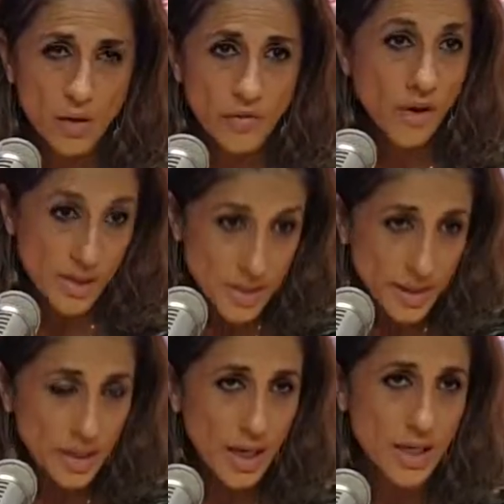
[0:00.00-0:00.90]

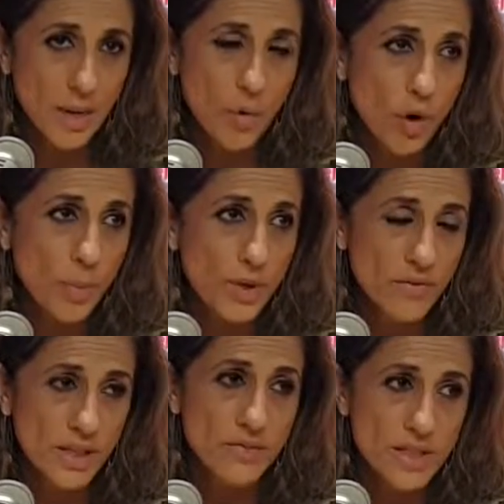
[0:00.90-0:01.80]
funding, and I'm
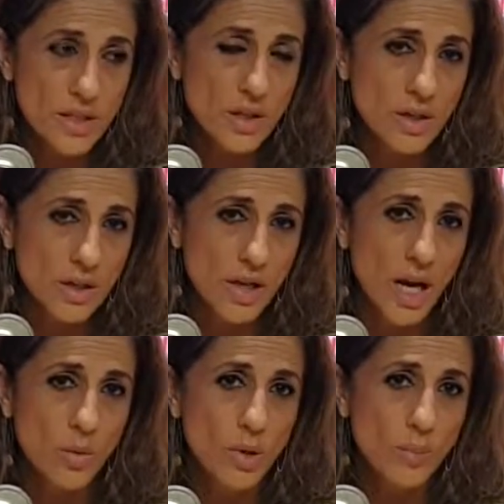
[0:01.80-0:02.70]
hoping that this year
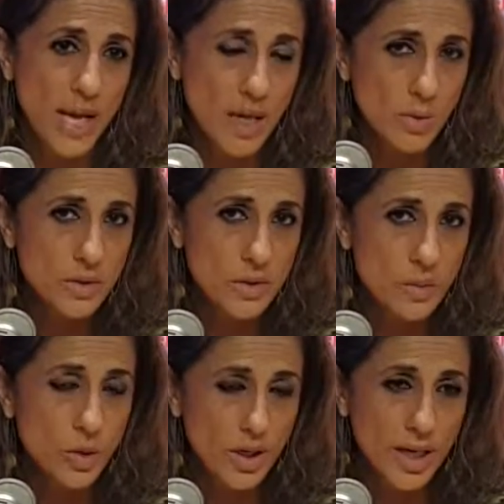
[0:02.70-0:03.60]
I will be able
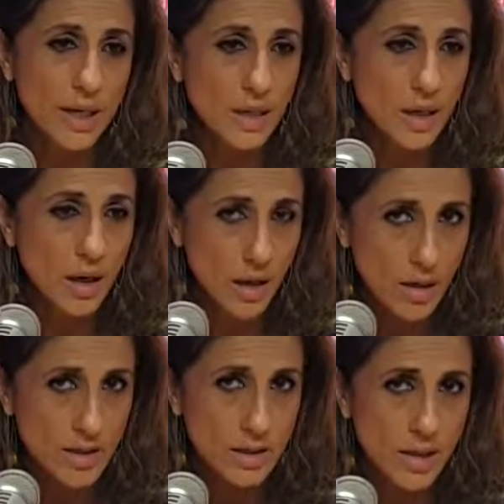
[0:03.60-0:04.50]
to work a little
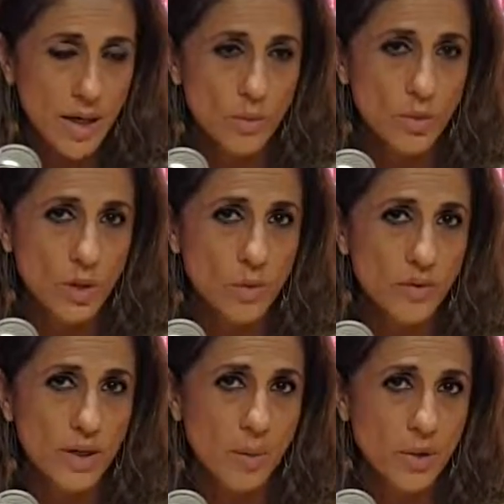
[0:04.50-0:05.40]
harder and work
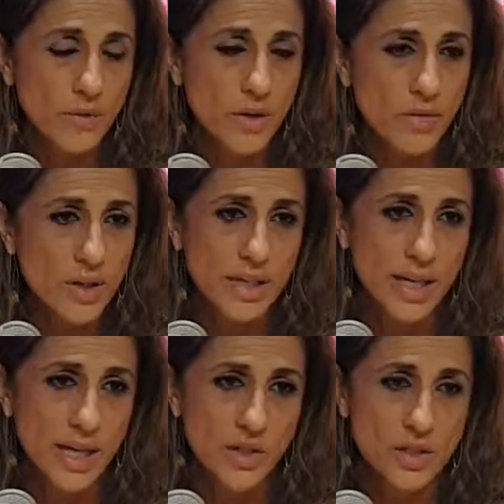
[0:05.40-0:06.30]
with a couple of the
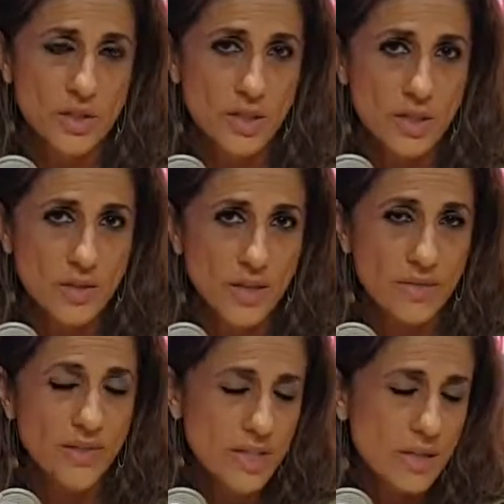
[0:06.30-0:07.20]
funding agencies
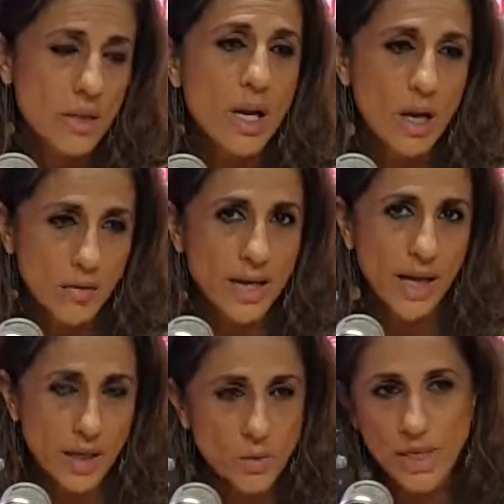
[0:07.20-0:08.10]
that
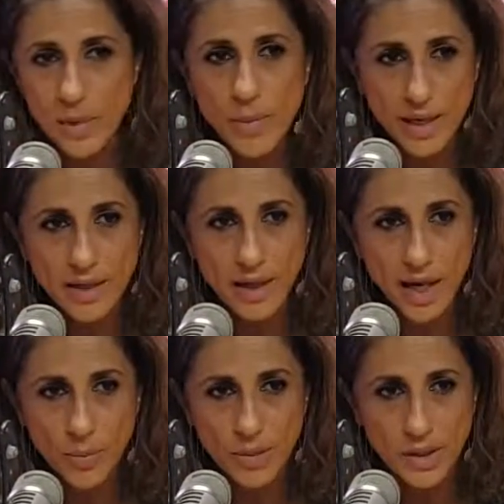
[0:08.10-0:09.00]
I can really make it
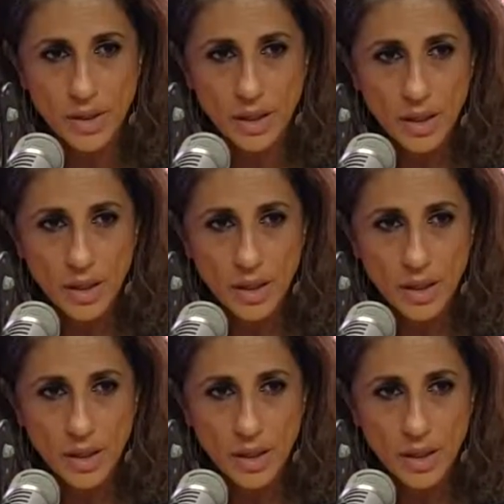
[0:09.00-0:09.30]
happen.